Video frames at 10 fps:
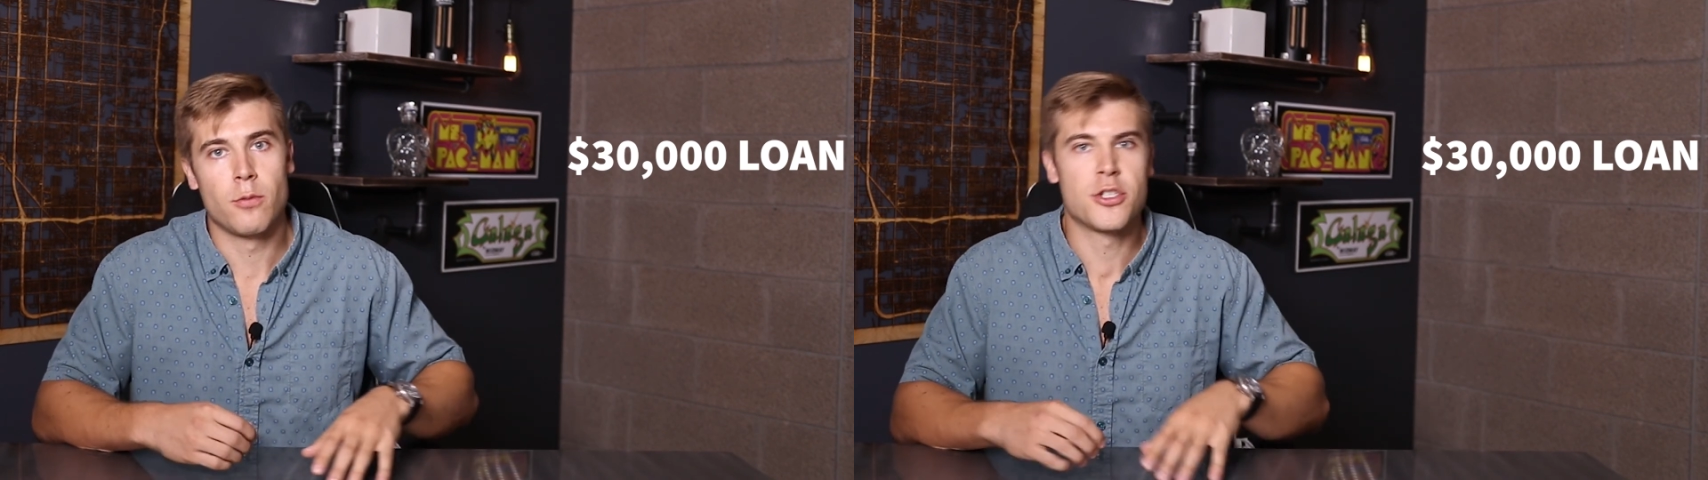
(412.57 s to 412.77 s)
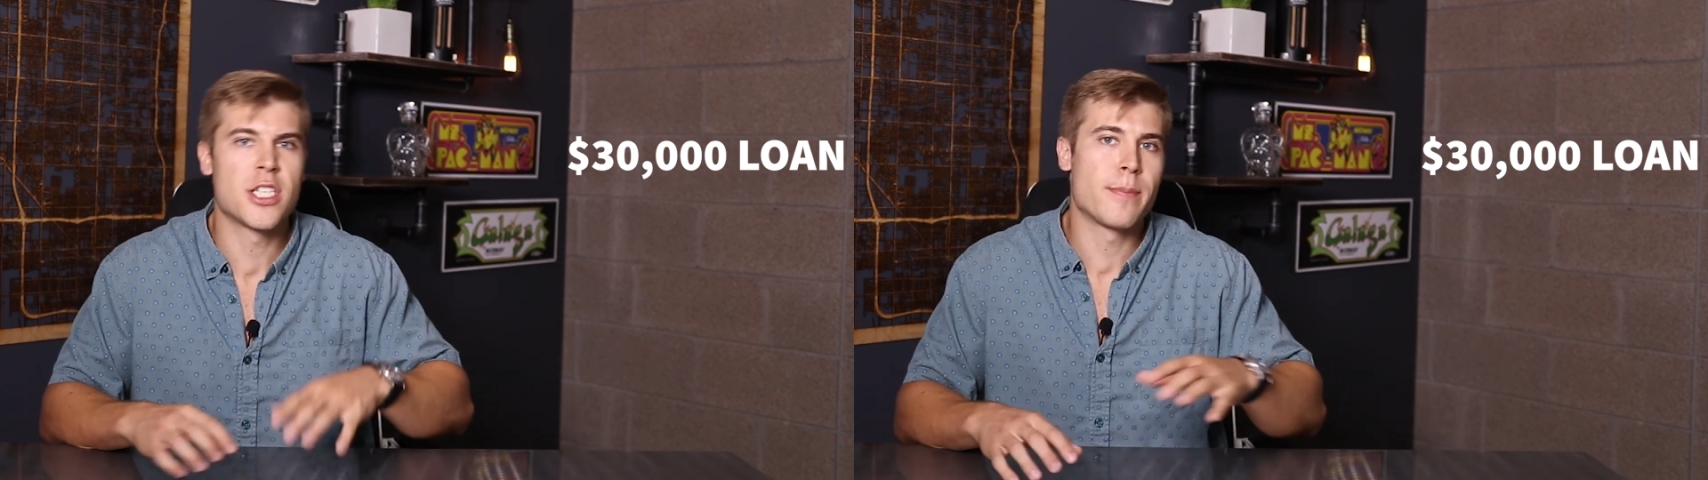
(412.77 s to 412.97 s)

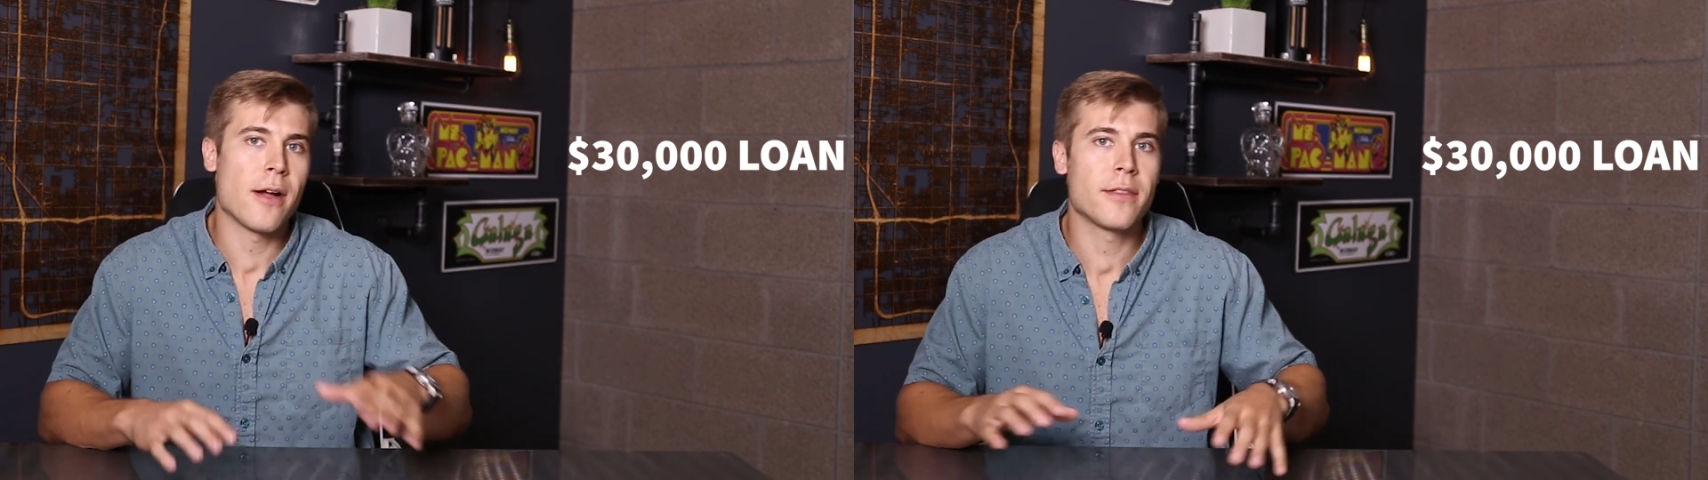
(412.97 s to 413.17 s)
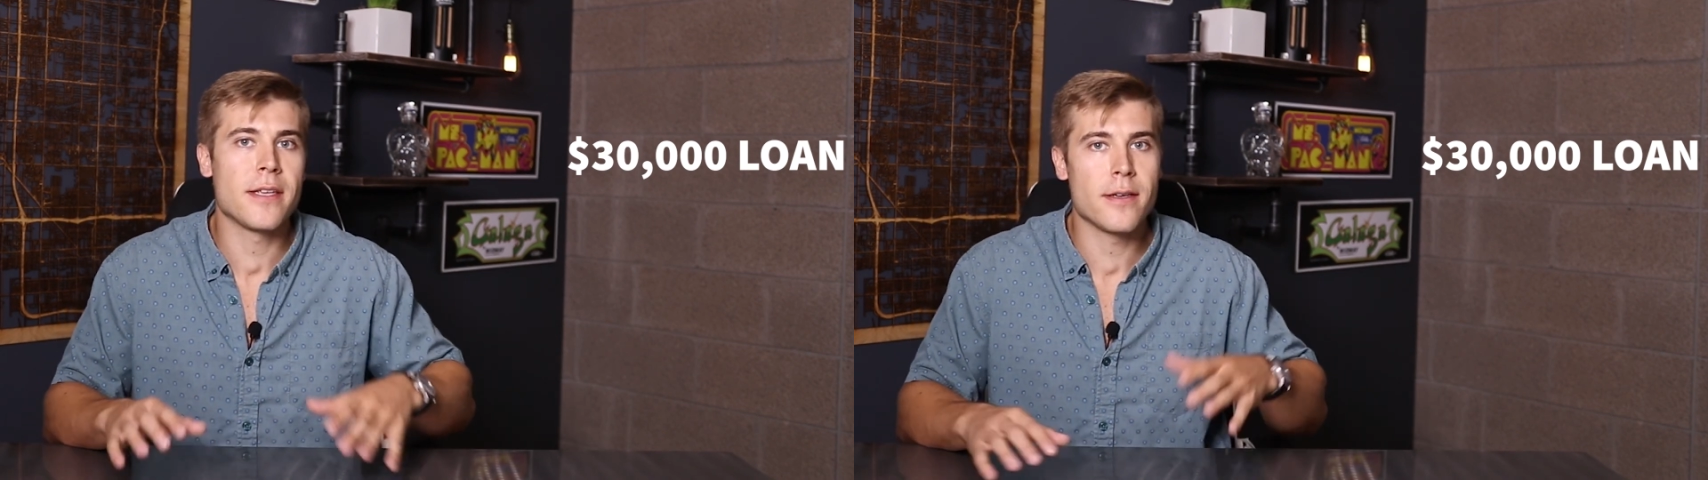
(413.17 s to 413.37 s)
which is
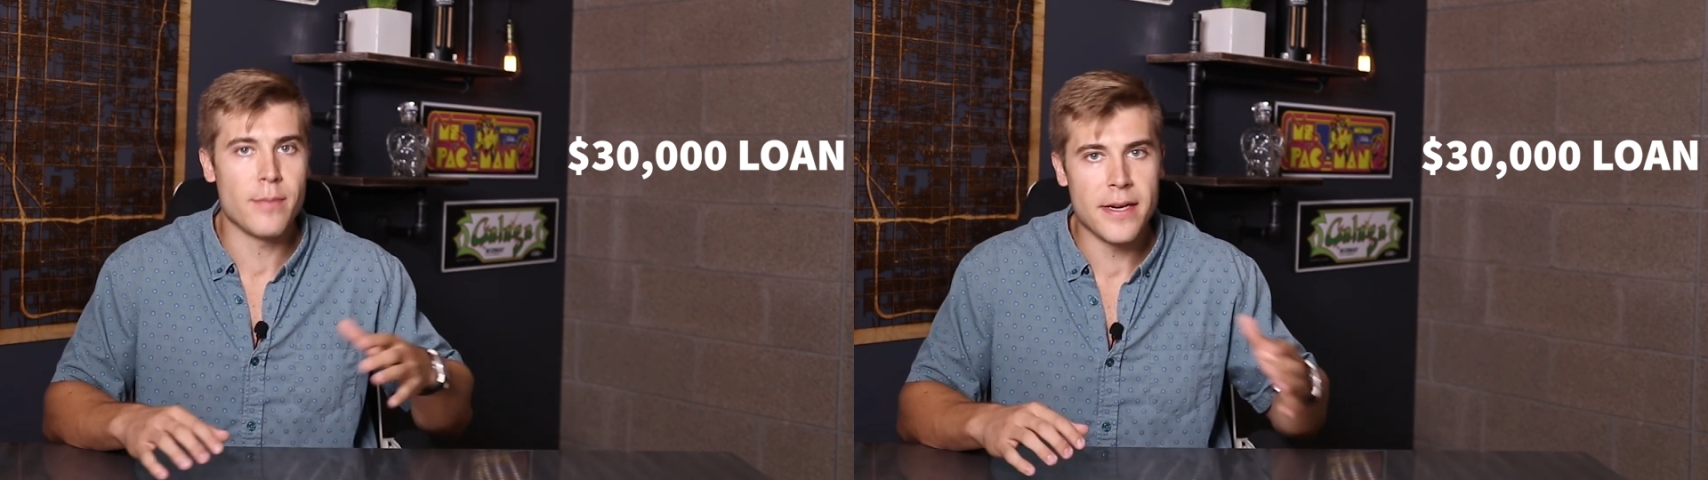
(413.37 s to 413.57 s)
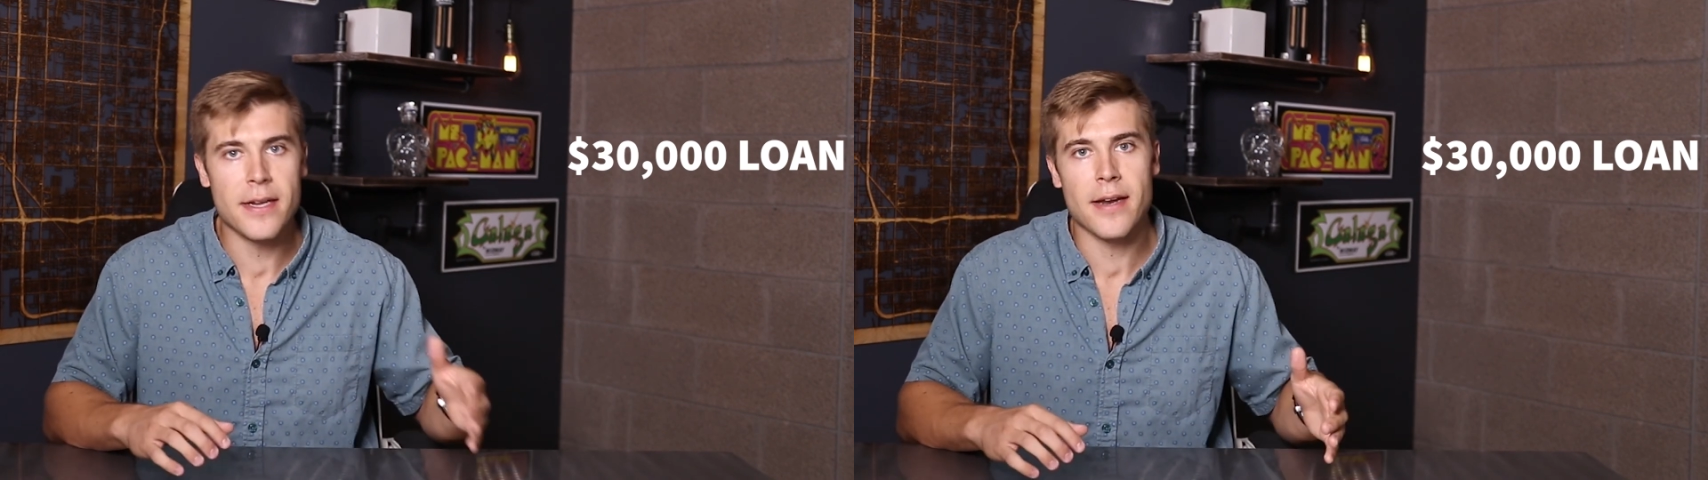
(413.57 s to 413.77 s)
about the median